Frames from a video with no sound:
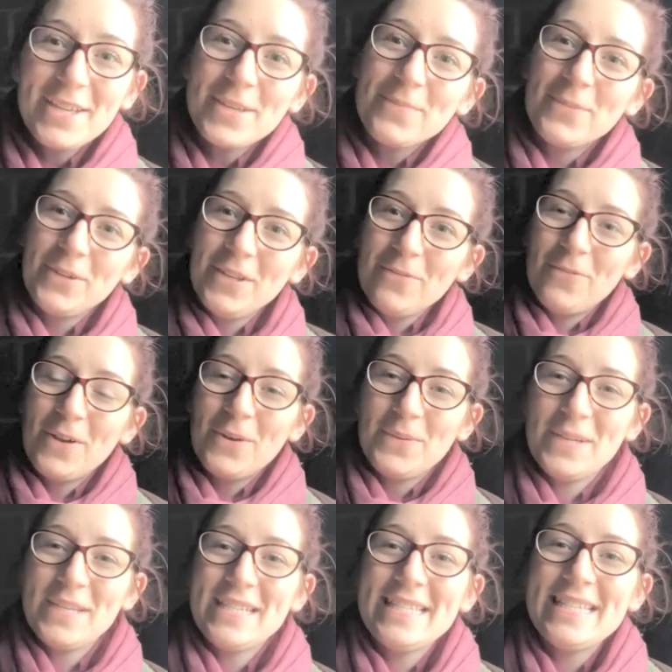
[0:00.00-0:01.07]
Good morning
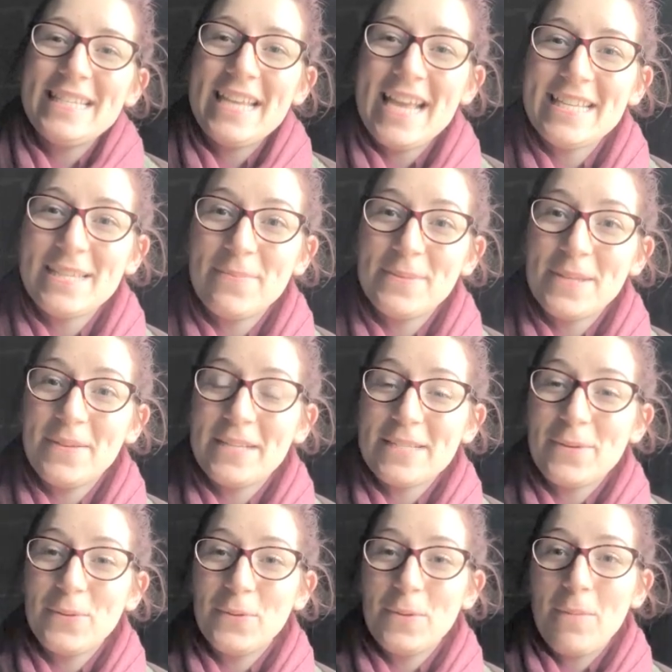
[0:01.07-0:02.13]
followers, today's episode
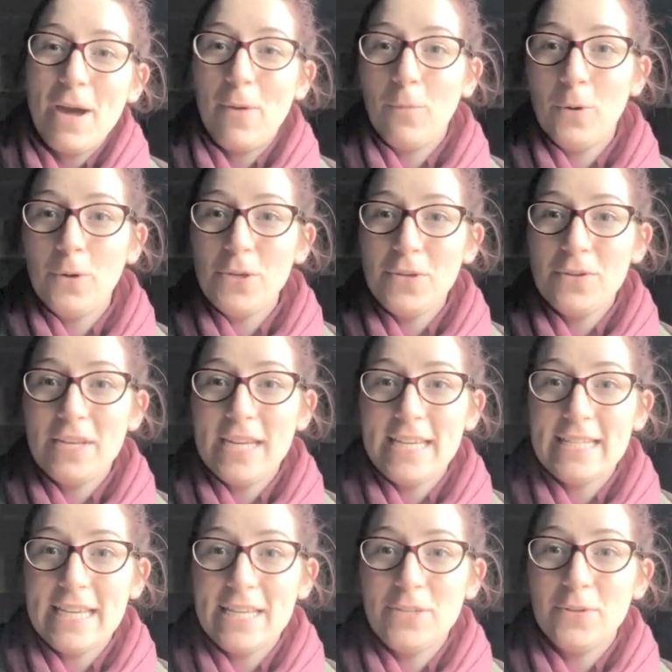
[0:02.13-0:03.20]
is all about what you
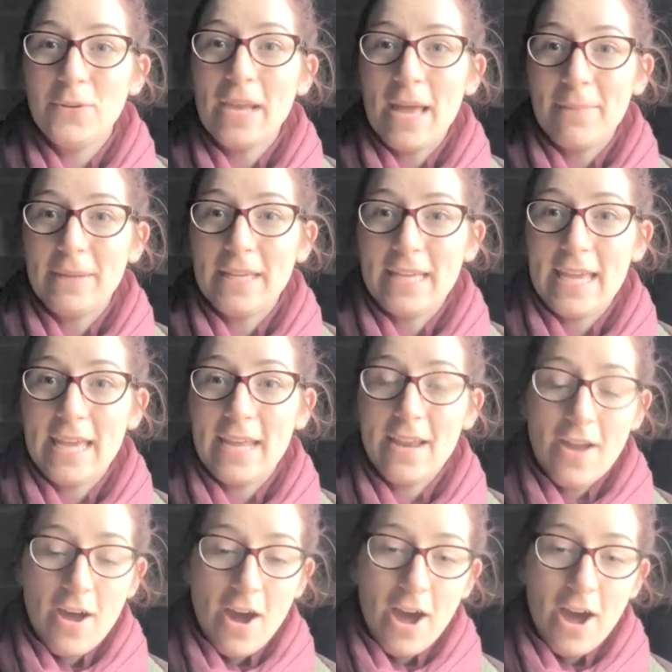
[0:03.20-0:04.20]
need in your lambing kit.